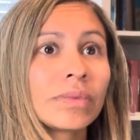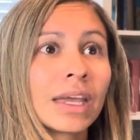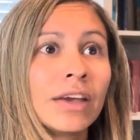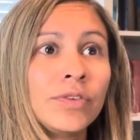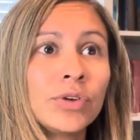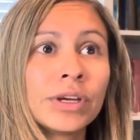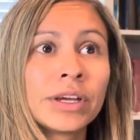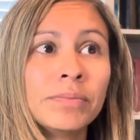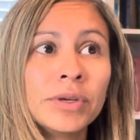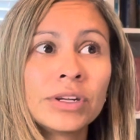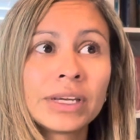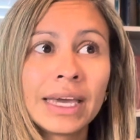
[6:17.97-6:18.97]
if you can
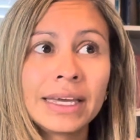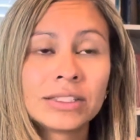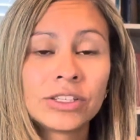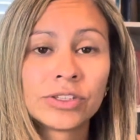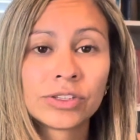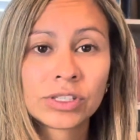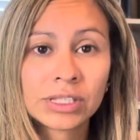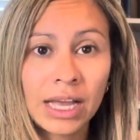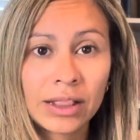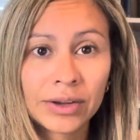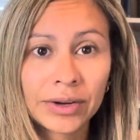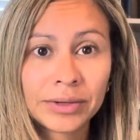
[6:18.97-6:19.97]
communicate to your
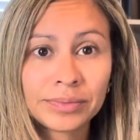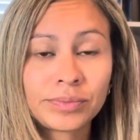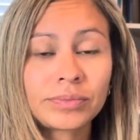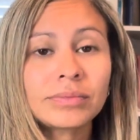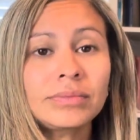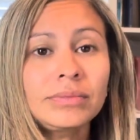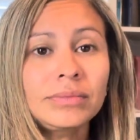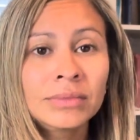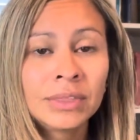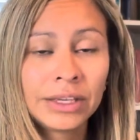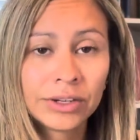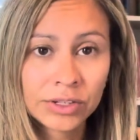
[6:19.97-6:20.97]
seller
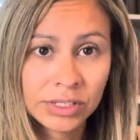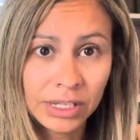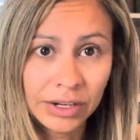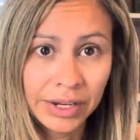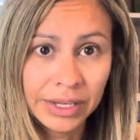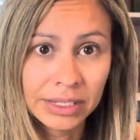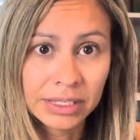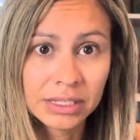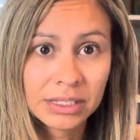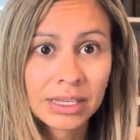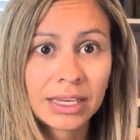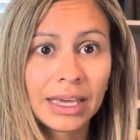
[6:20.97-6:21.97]
that you're
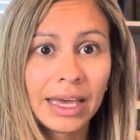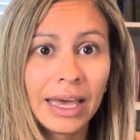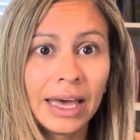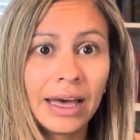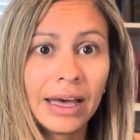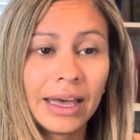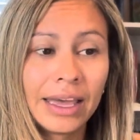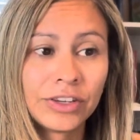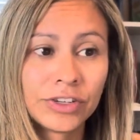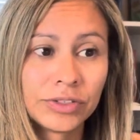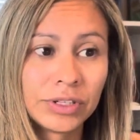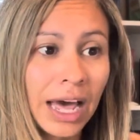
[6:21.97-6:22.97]
serious uh, and
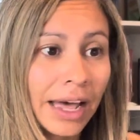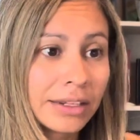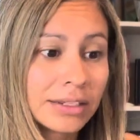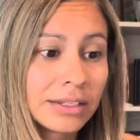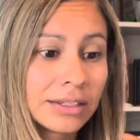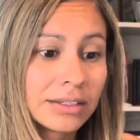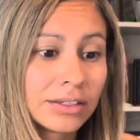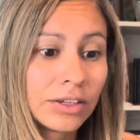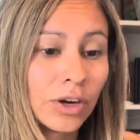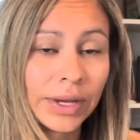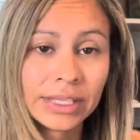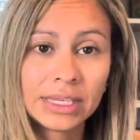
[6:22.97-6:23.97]
you're not
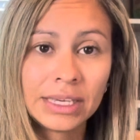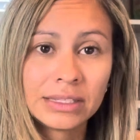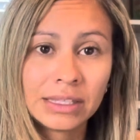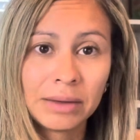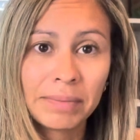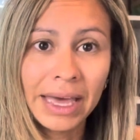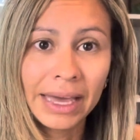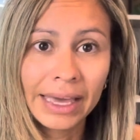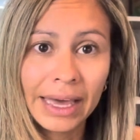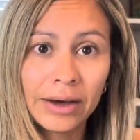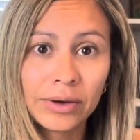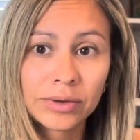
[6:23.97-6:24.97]
going to easily back
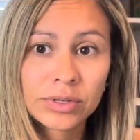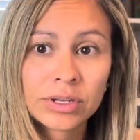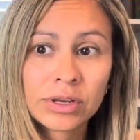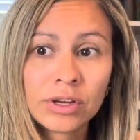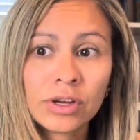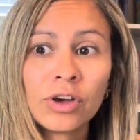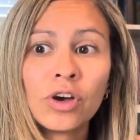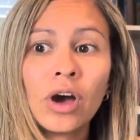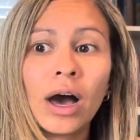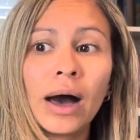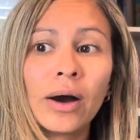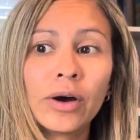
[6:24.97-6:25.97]
out
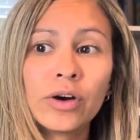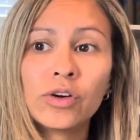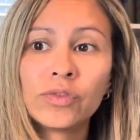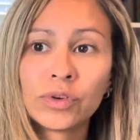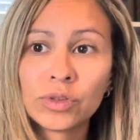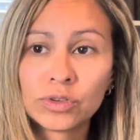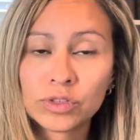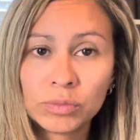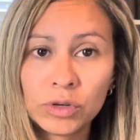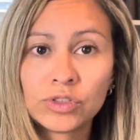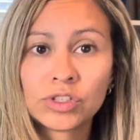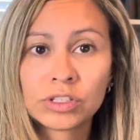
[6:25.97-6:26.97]
uh, over those
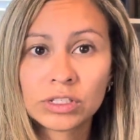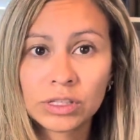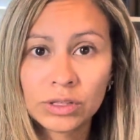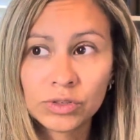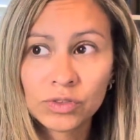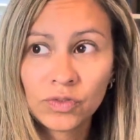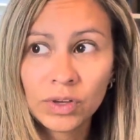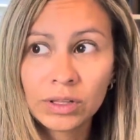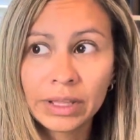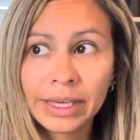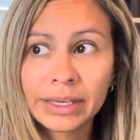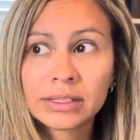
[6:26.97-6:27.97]
emotions and those
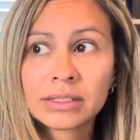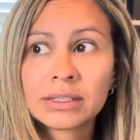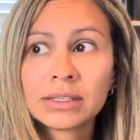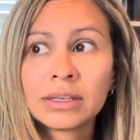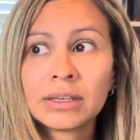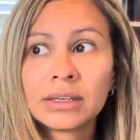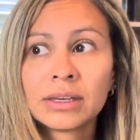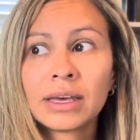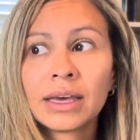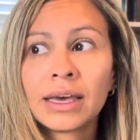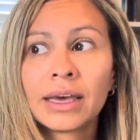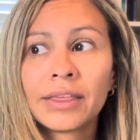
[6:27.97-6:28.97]
feelings,
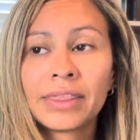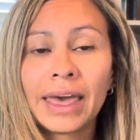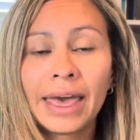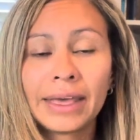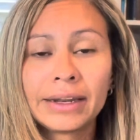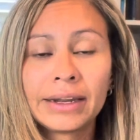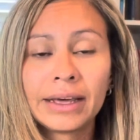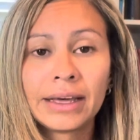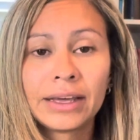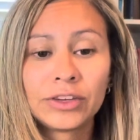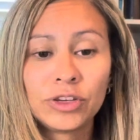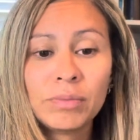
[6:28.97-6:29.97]
then
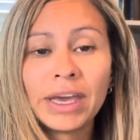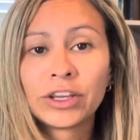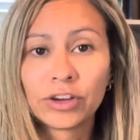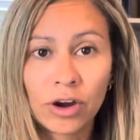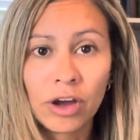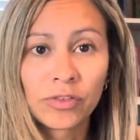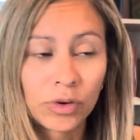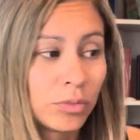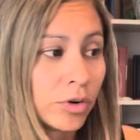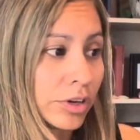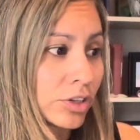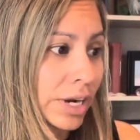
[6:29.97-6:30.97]
uh, you make your offer
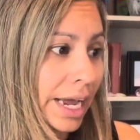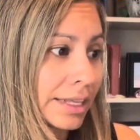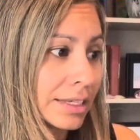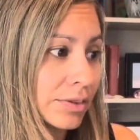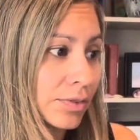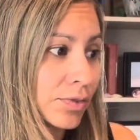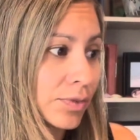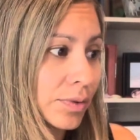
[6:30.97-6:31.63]
more attractive.